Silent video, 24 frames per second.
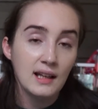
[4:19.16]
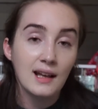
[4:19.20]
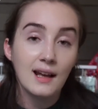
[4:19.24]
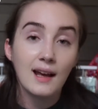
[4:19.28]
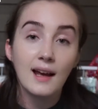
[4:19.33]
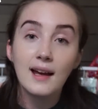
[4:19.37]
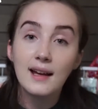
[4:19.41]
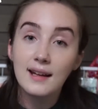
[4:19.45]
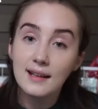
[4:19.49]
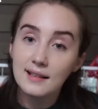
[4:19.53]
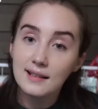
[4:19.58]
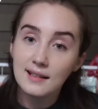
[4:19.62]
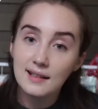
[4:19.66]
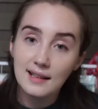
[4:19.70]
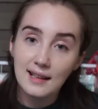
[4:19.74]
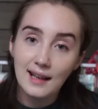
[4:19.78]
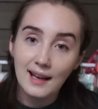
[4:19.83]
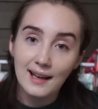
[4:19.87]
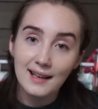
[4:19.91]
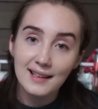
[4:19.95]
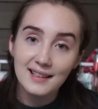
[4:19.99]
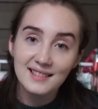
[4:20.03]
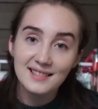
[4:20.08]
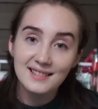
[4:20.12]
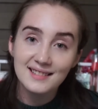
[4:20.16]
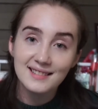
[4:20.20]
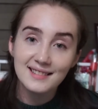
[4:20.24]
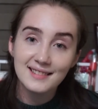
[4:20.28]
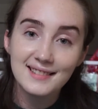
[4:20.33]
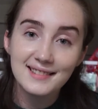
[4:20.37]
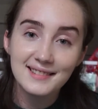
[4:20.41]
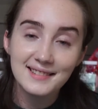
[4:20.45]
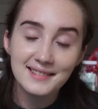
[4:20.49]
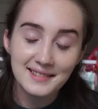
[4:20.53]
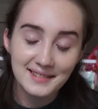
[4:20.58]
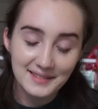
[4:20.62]
and yeah,
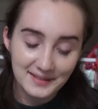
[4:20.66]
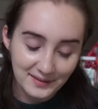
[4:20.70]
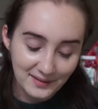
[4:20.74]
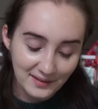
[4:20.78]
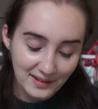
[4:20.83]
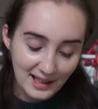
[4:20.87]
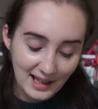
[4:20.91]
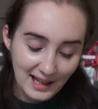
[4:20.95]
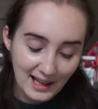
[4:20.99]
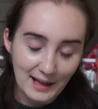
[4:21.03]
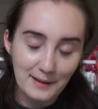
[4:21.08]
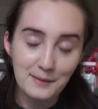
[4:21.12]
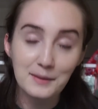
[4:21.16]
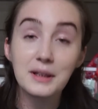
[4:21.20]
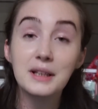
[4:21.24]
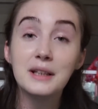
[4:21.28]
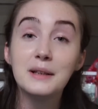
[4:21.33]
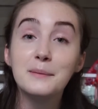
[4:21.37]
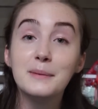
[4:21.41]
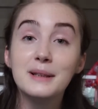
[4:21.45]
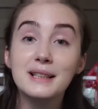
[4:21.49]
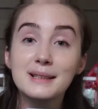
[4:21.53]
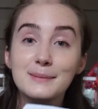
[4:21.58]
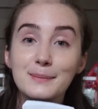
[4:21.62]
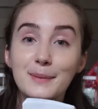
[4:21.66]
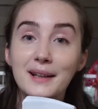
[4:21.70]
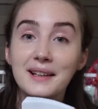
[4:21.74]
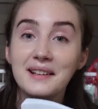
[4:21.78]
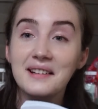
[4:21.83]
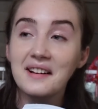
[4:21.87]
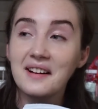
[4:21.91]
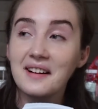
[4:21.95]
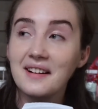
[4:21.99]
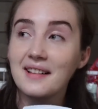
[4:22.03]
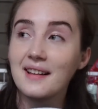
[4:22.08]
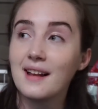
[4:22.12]
I'm gonna be
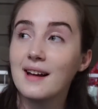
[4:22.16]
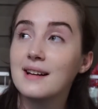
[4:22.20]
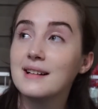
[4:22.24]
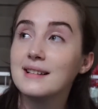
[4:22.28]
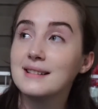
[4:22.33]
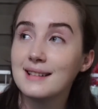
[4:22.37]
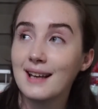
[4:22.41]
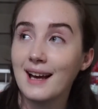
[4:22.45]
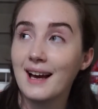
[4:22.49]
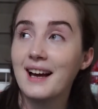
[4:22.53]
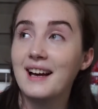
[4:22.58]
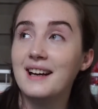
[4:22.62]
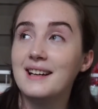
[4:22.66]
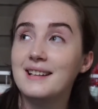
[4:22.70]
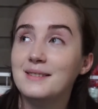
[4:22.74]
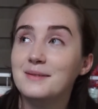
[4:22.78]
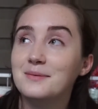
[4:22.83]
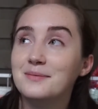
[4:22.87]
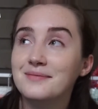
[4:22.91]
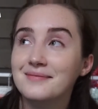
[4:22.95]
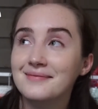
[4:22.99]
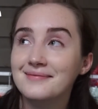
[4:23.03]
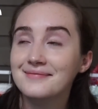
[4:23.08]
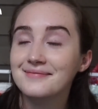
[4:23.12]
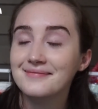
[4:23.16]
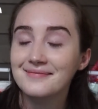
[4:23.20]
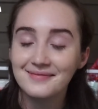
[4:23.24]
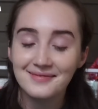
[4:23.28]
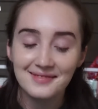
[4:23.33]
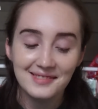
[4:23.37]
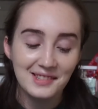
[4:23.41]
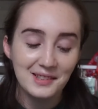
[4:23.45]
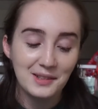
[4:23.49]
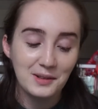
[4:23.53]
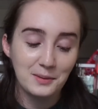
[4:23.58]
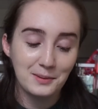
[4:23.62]
spending a lot of time
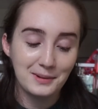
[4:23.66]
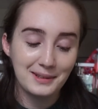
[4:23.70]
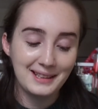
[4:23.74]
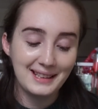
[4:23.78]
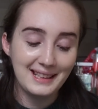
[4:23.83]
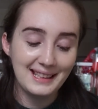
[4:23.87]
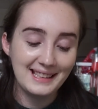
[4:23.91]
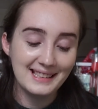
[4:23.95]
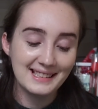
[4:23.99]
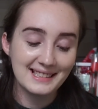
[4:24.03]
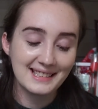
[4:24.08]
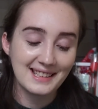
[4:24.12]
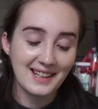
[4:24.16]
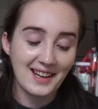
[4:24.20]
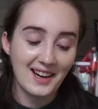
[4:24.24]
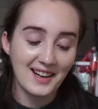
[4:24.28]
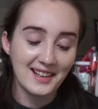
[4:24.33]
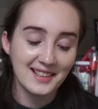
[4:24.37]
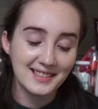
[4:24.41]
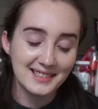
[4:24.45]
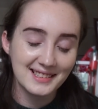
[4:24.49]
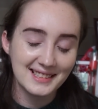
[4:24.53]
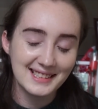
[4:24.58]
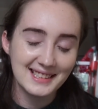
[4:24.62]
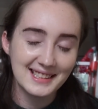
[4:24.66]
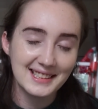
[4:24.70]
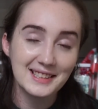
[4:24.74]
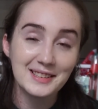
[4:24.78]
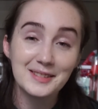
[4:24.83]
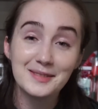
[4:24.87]
with these cards.